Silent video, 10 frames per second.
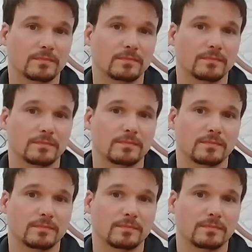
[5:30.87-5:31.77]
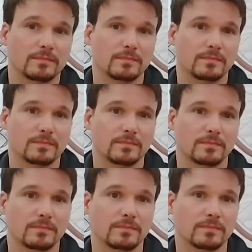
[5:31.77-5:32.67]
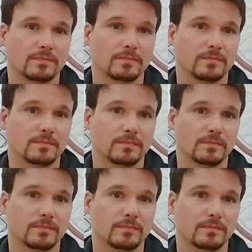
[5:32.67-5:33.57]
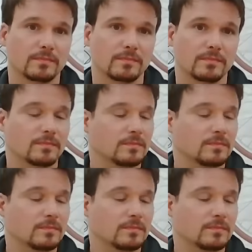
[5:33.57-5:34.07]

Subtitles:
(not speaking)